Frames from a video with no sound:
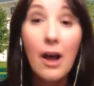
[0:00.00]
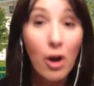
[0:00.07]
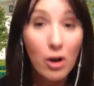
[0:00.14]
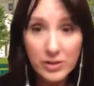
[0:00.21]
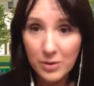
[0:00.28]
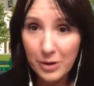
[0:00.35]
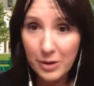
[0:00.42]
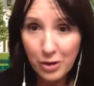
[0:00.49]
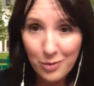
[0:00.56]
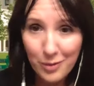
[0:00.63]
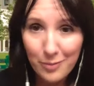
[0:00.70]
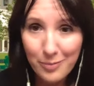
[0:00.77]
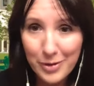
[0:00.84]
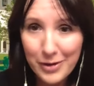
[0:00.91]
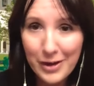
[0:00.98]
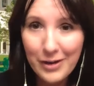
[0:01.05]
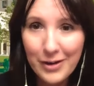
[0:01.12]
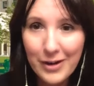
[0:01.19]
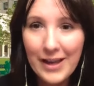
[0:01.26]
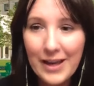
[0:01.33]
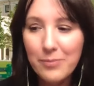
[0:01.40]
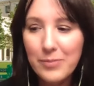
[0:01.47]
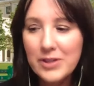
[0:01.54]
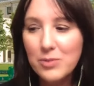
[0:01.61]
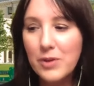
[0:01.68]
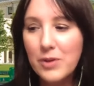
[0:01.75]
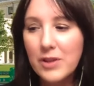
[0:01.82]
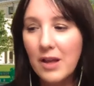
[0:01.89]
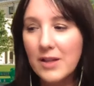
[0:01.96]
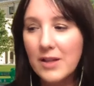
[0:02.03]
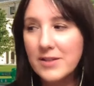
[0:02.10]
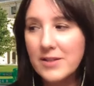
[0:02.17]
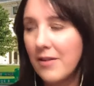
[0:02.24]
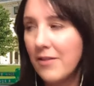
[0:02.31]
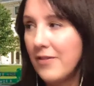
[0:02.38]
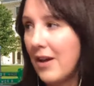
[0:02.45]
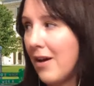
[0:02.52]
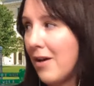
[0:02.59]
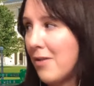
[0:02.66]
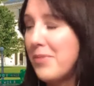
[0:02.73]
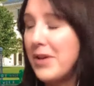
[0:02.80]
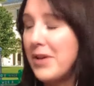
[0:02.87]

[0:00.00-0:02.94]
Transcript: also a newer building on campus with lots of um,